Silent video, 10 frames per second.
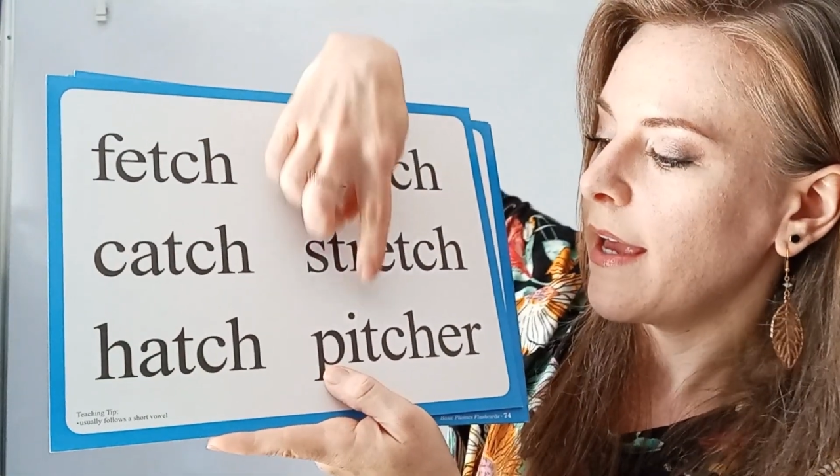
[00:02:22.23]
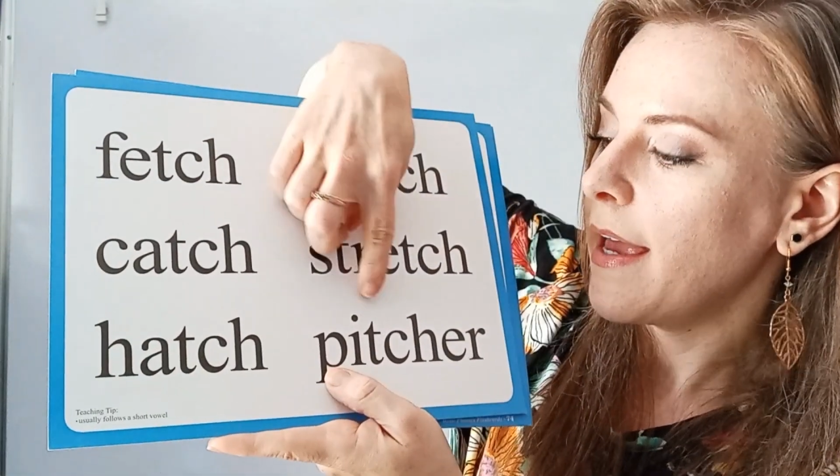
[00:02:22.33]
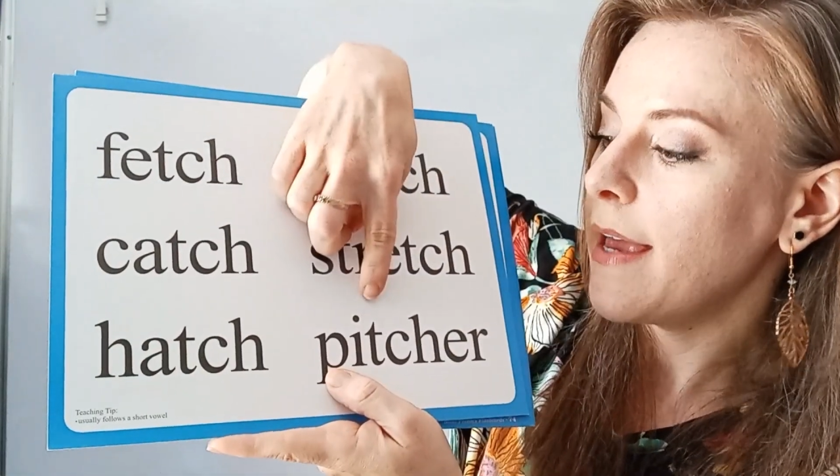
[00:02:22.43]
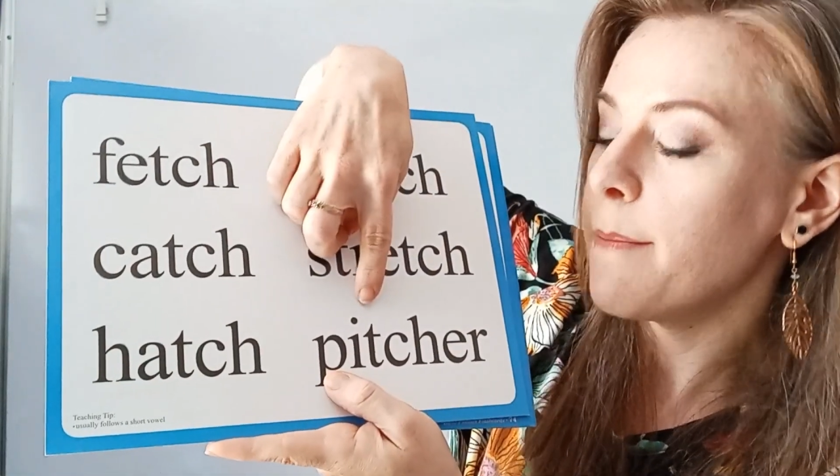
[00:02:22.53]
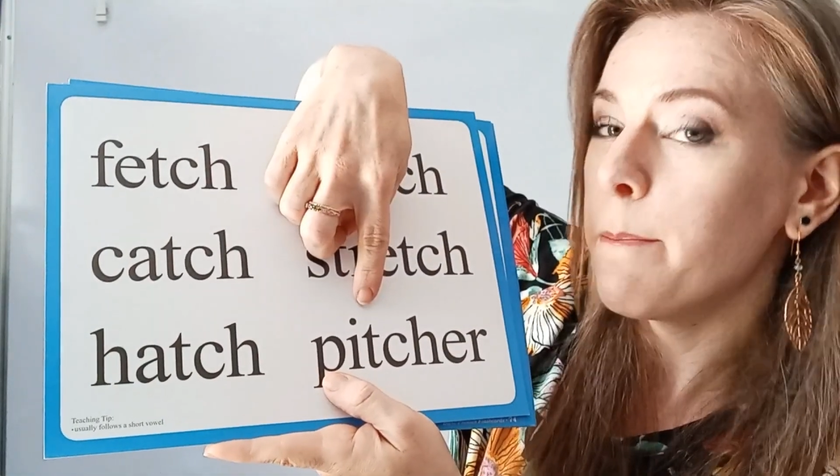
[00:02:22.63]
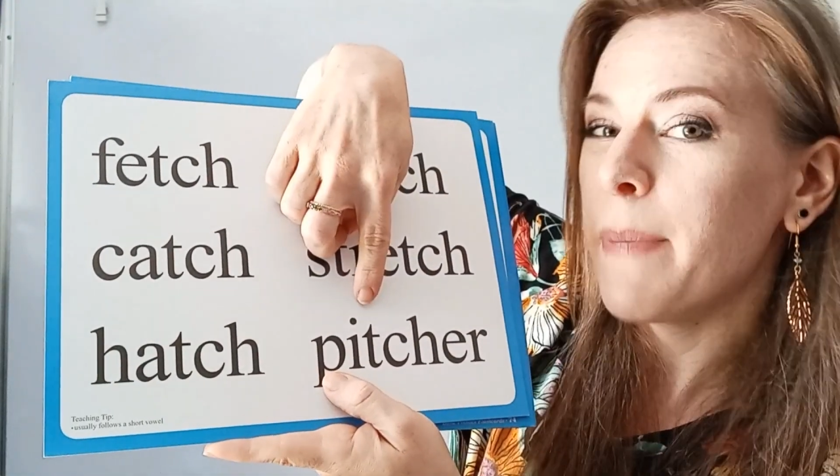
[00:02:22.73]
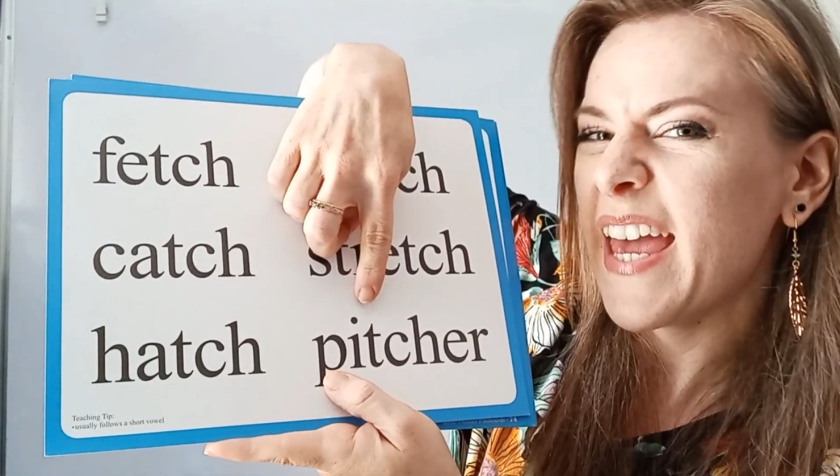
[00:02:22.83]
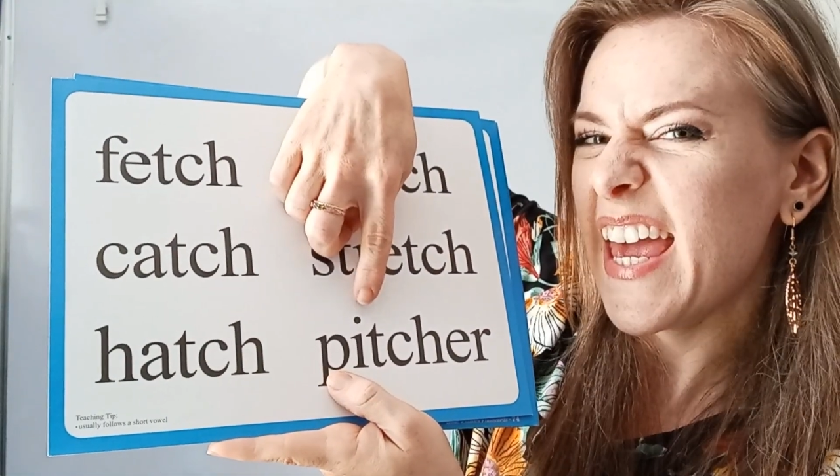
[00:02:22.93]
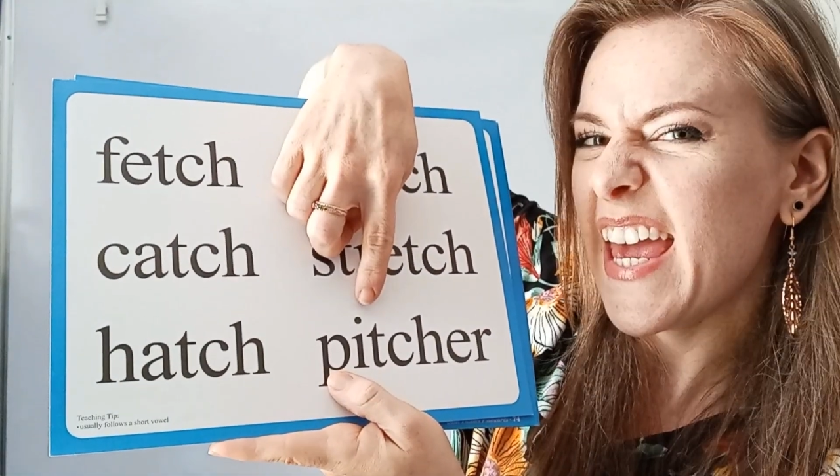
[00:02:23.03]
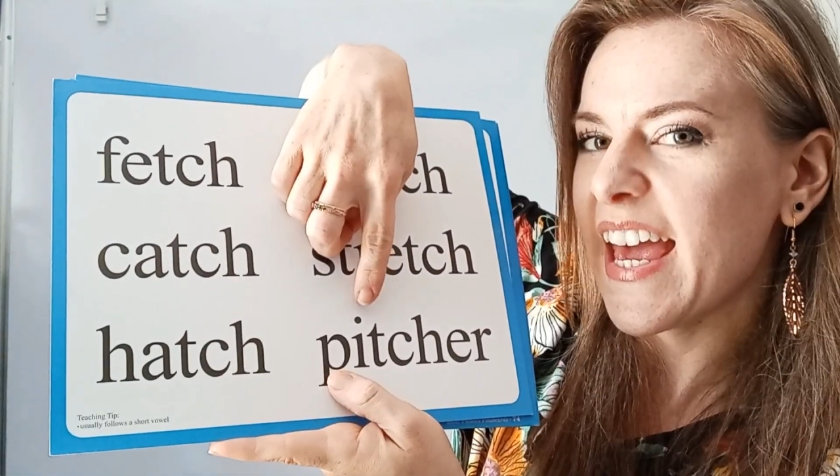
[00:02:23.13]
And
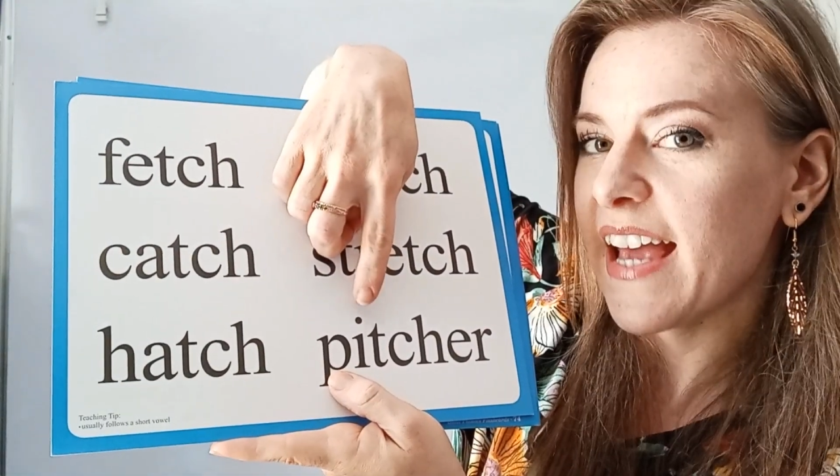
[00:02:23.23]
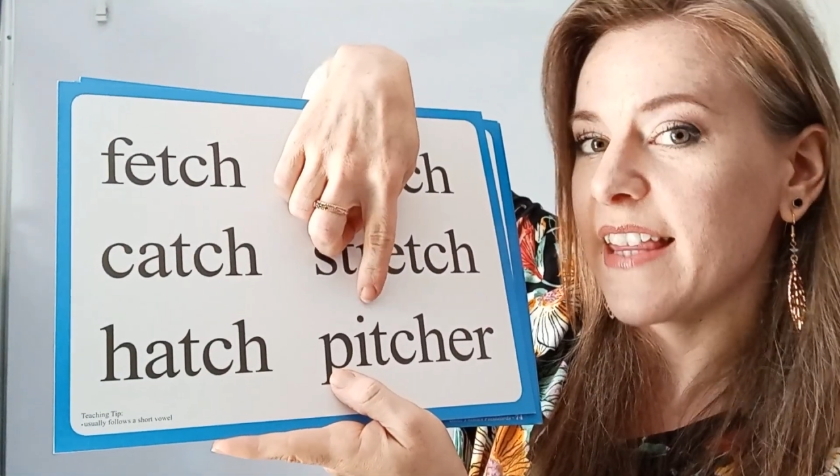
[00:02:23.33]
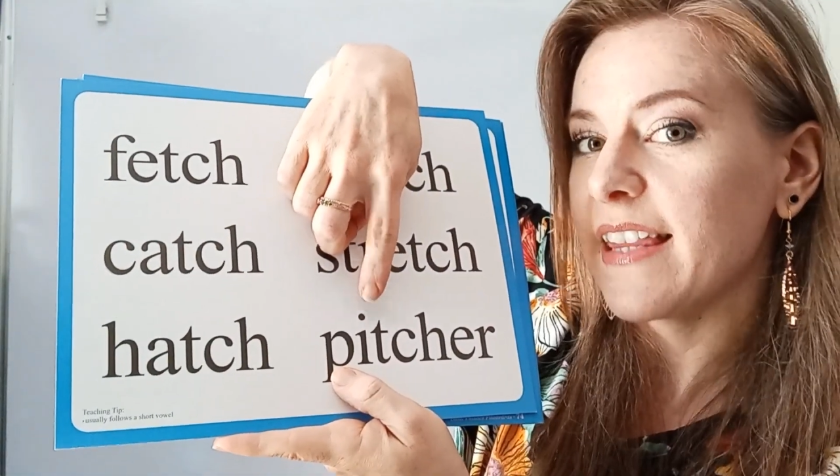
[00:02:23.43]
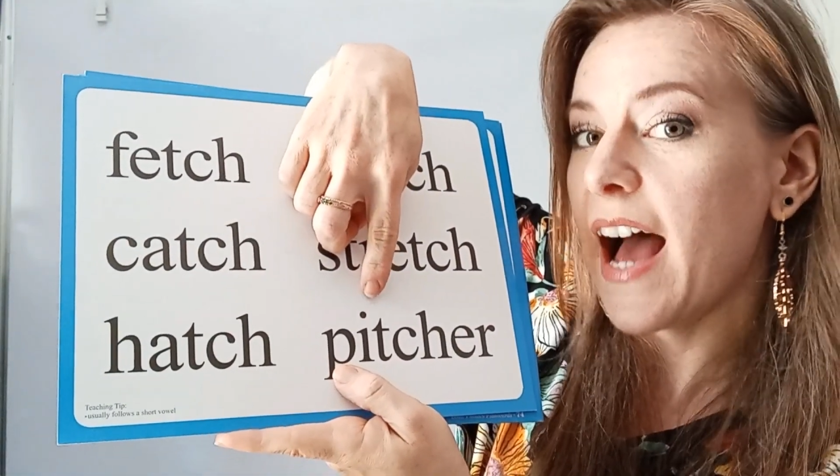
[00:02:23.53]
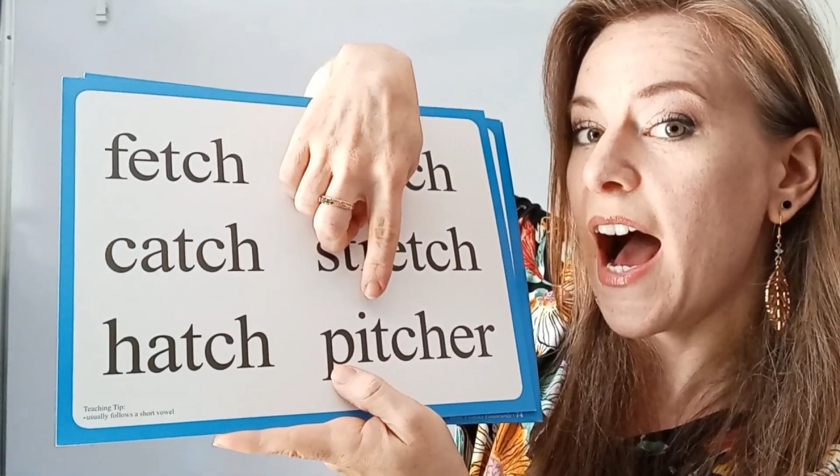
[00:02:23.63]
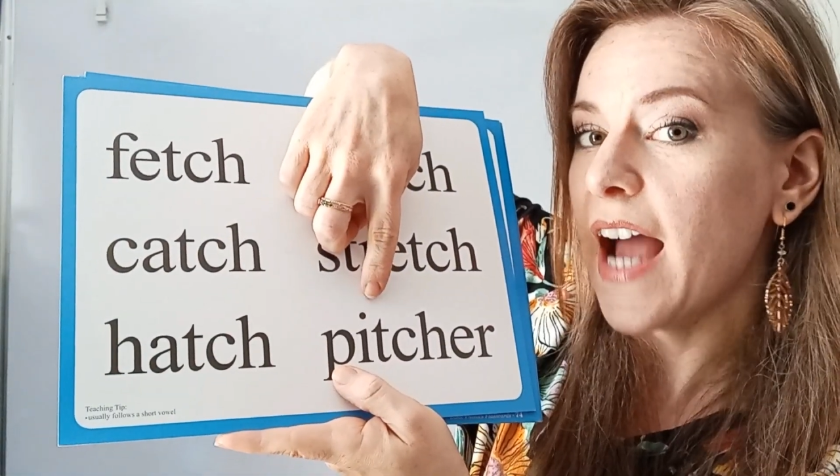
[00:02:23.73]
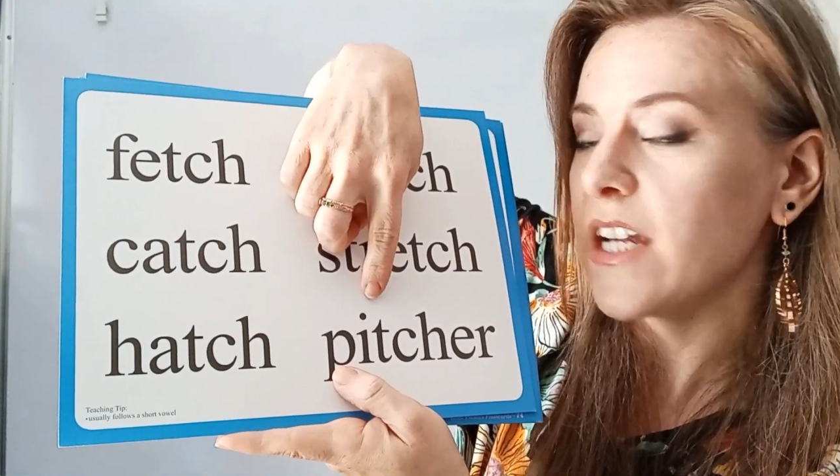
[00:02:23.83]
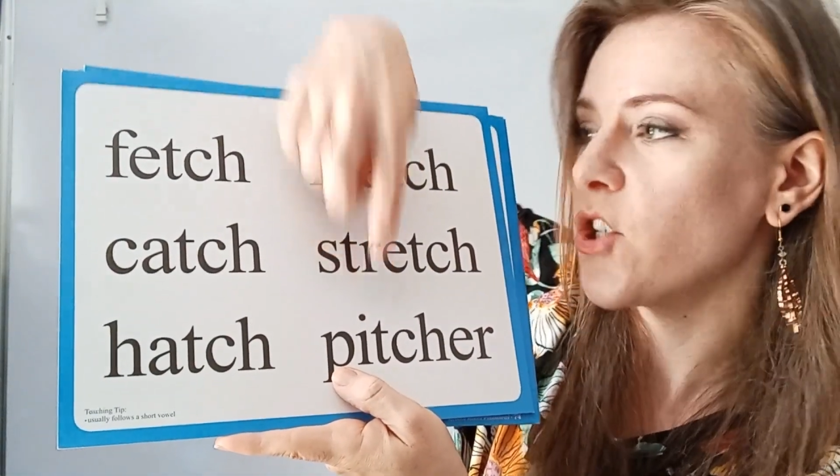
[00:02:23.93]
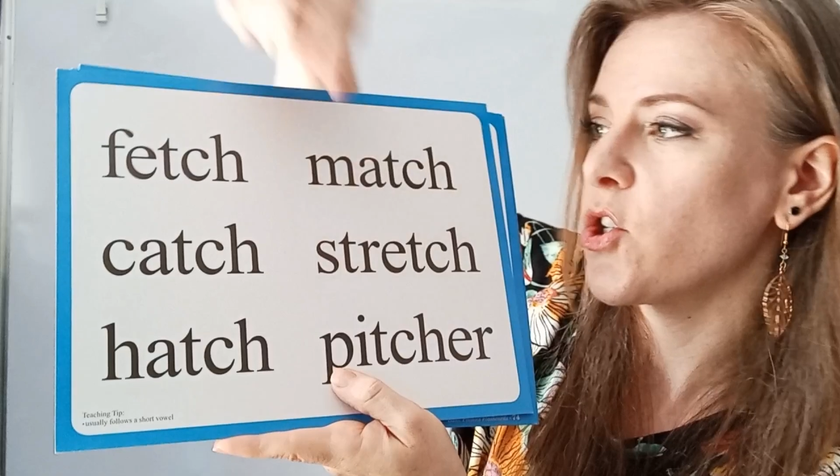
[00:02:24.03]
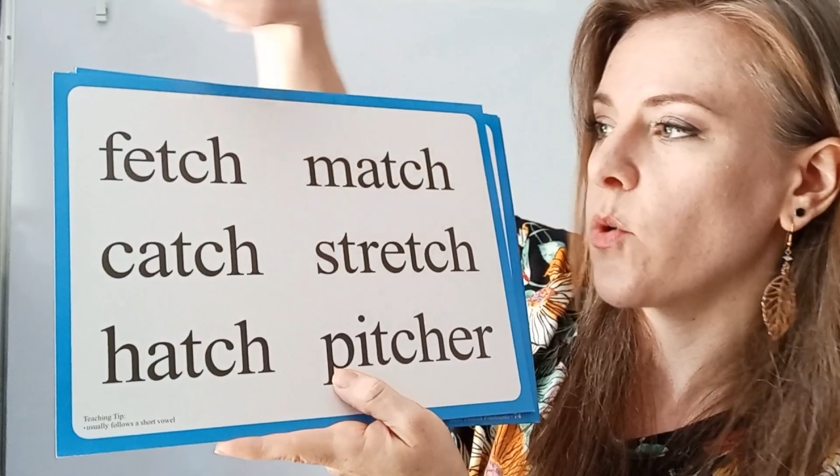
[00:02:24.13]
P, the I
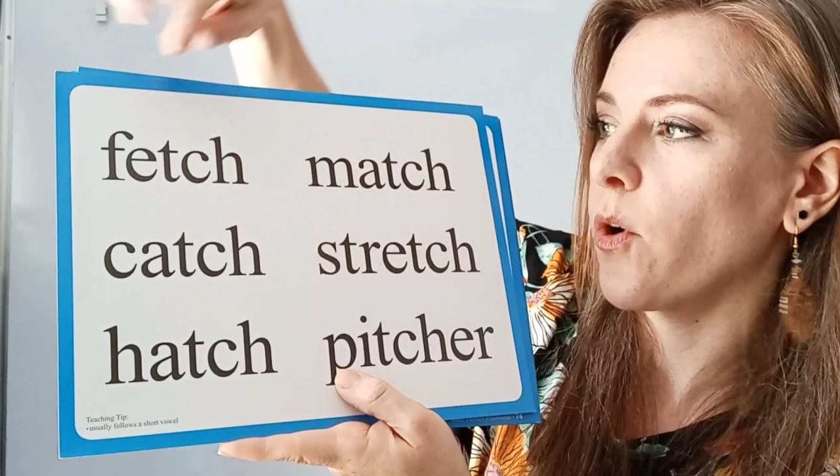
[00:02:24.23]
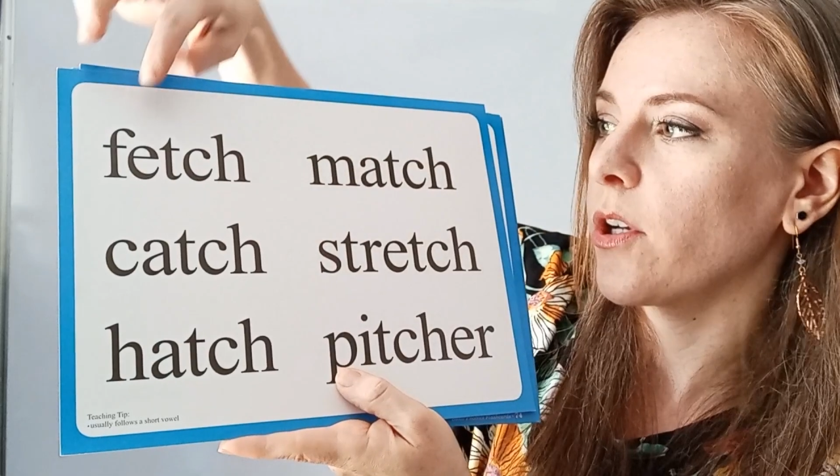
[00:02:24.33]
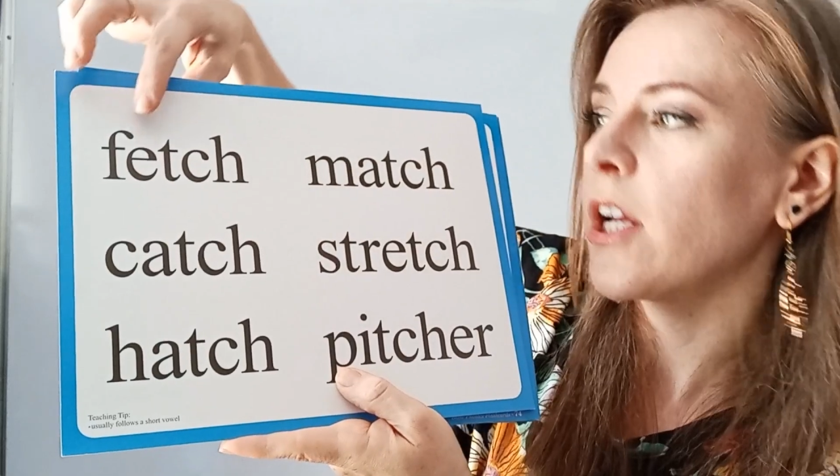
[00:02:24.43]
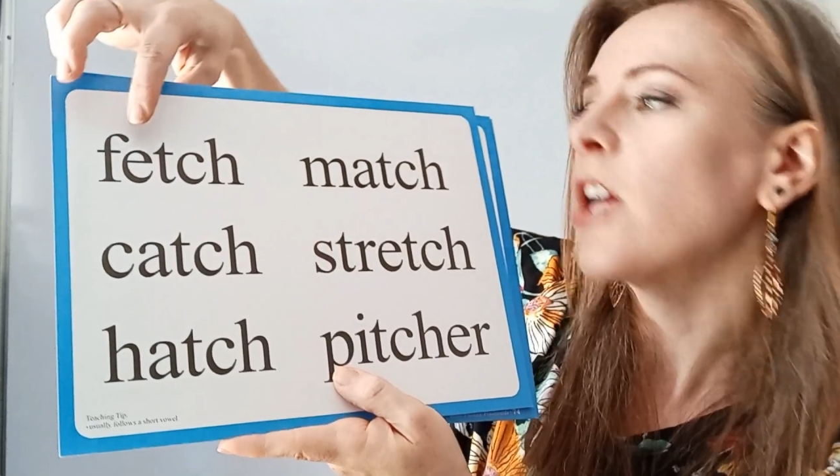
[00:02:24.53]
is short.